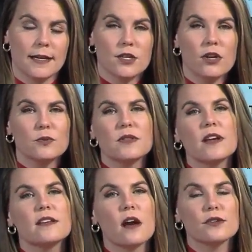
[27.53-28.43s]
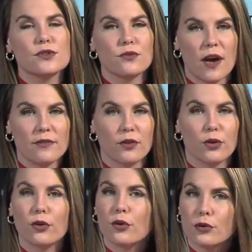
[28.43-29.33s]
I talked with a young
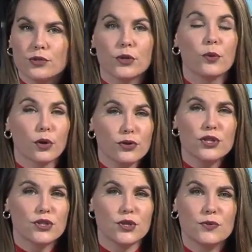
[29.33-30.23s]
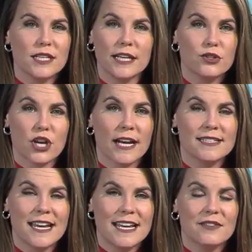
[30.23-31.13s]
survivor ur who urges you to get
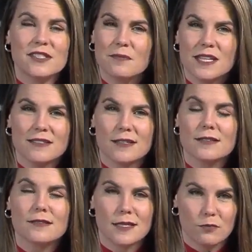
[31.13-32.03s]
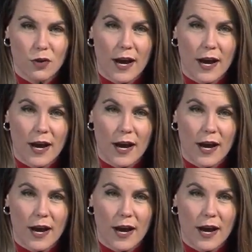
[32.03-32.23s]
checked if something doesn't seem